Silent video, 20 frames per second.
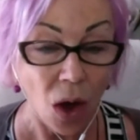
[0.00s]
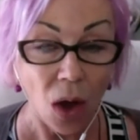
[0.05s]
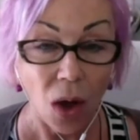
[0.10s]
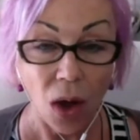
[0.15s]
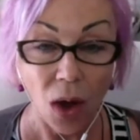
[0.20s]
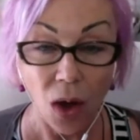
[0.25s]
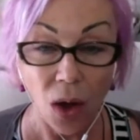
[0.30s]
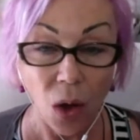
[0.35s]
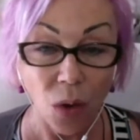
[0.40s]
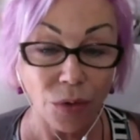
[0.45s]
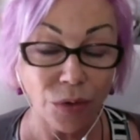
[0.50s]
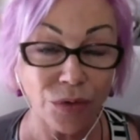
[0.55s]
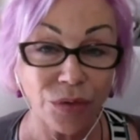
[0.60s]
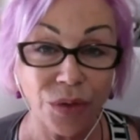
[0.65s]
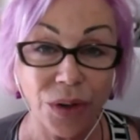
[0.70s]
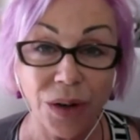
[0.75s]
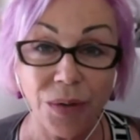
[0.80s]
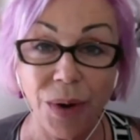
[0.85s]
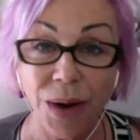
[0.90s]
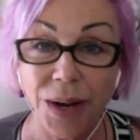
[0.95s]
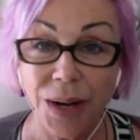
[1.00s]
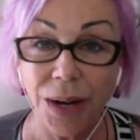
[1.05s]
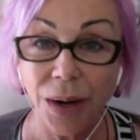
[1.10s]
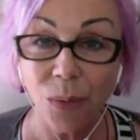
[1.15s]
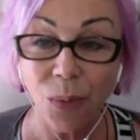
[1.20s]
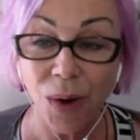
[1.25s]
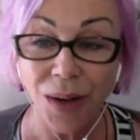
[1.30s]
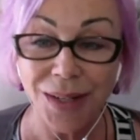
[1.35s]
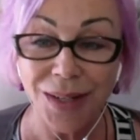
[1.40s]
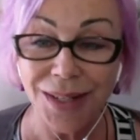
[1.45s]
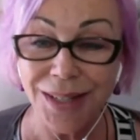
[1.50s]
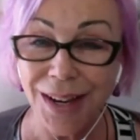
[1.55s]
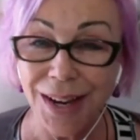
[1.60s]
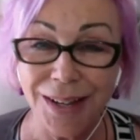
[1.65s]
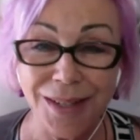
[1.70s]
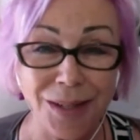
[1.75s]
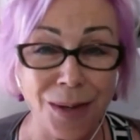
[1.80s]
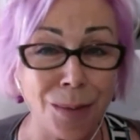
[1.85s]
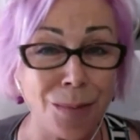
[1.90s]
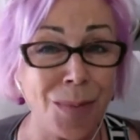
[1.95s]
on free reading and
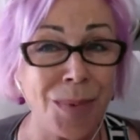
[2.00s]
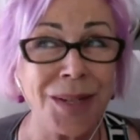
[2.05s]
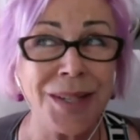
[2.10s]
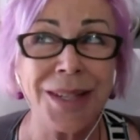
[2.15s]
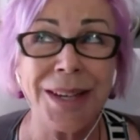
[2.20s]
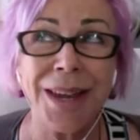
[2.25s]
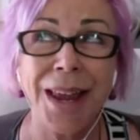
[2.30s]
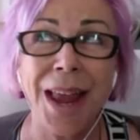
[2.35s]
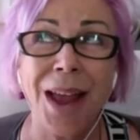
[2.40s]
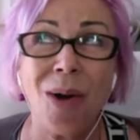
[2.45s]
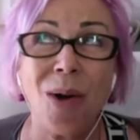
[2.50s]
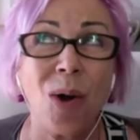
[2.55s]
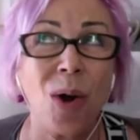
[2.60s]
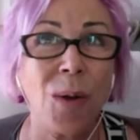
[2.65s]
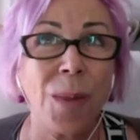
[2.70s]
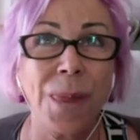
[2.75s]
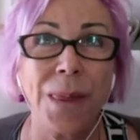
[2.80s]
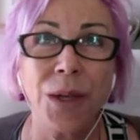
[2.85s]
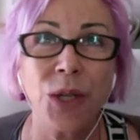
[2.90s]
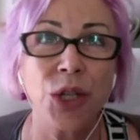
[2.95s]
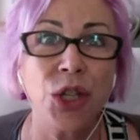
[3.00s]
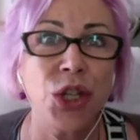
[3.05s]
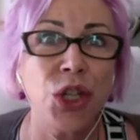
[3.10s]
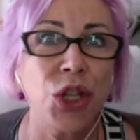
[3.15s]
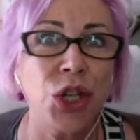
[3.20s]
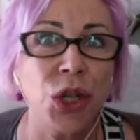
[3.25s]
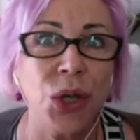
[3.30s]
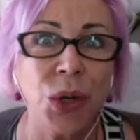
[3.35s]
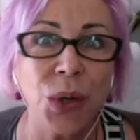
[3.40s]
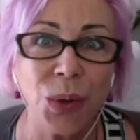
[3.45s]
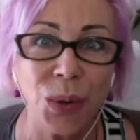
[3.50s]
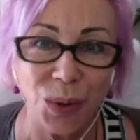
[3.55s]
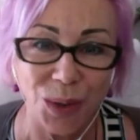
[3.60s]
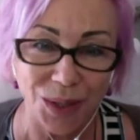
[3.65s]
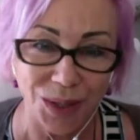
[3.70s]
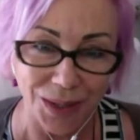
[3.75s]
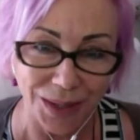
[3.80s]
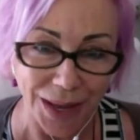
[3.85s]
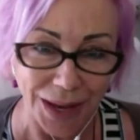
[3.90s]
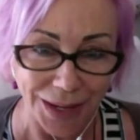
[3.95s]
Wednesdays, you're missing out on the
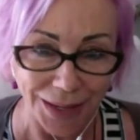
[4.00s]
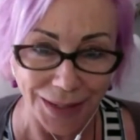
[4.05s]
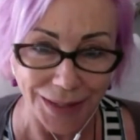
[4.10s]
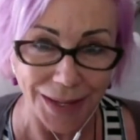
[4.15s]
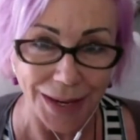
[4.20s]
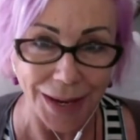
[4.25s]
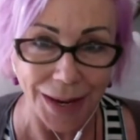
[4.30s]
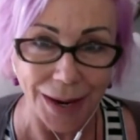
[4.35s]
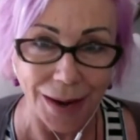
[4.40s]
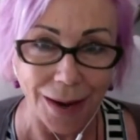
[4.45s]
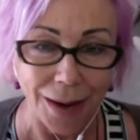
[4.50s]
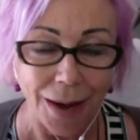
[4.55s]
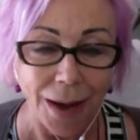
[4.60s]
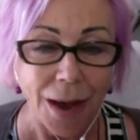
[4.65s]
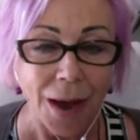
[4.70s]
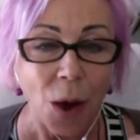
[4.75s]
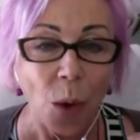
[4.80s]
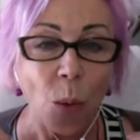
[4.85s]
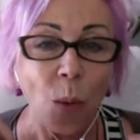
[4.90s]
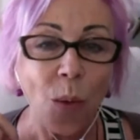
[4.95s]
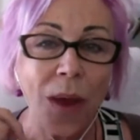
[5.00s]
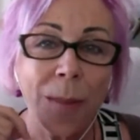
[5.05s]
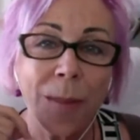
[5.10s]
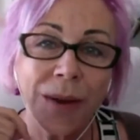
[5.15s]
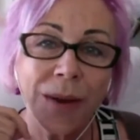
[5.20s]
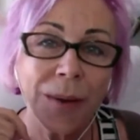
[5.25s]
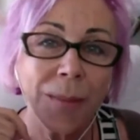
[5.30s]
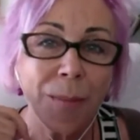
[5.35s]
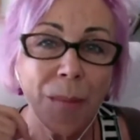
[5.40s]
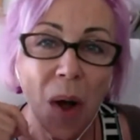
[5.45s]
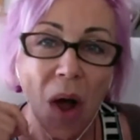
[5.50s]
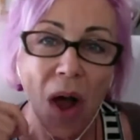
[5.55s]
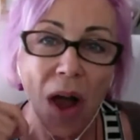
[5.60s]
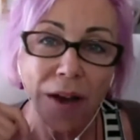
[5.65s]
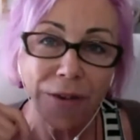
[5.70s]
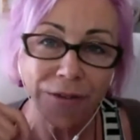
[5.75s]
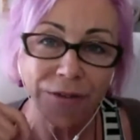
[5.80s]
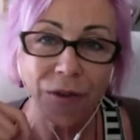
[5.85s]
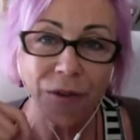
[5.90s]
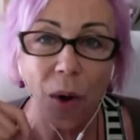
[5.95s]
juice that is here. Women
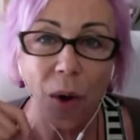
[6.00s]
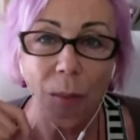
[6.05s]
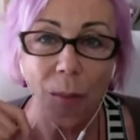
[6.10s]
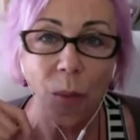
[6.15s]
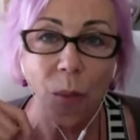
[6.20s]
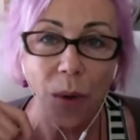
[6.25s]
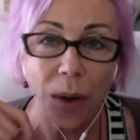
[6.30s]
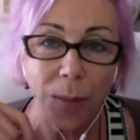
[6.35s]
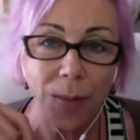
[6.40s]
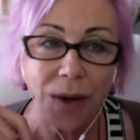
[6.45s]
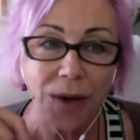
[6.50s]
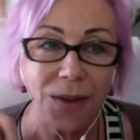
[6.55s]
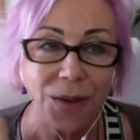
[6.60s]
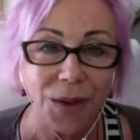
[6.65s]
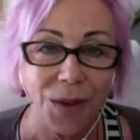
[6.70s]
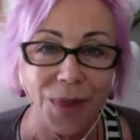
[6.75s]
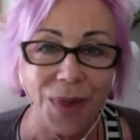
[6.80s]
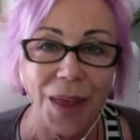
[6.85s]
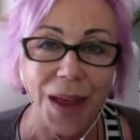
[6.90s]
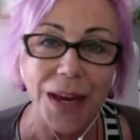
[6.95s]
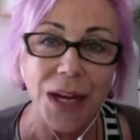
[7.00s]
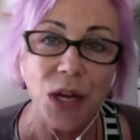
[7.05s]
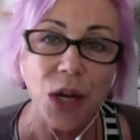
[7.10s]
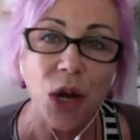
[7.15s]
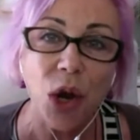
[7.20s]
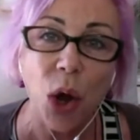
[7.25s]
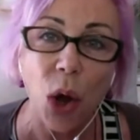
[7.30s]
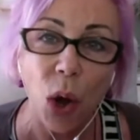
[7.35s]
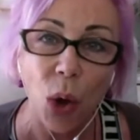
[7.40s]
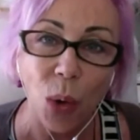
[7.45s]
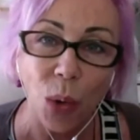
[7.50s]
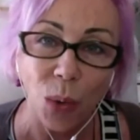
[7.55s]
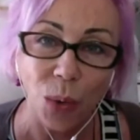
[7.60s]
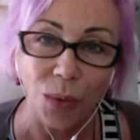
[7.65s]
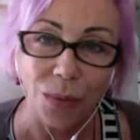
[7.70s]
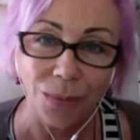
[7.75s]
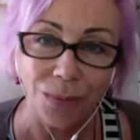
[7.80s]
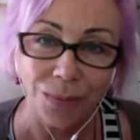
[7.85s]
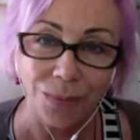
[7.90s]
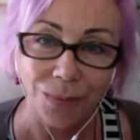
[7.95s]
buy from women that they know,
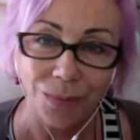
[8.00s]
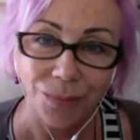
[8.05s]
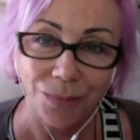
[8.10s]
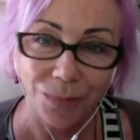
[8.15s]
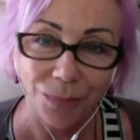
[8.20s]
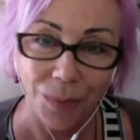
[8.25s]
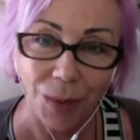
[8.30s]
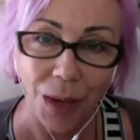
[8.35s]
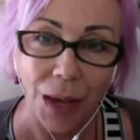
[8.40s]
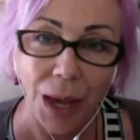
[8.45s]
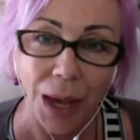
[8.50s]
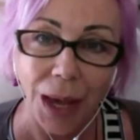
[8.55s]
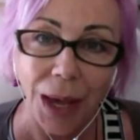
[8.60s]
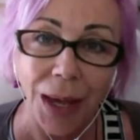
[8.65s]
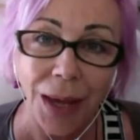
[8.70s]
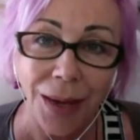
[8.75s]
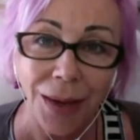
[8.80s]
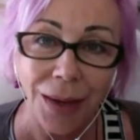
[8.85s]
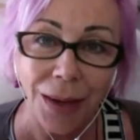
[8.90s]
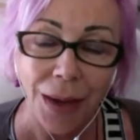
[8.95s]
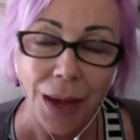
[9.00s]
okay?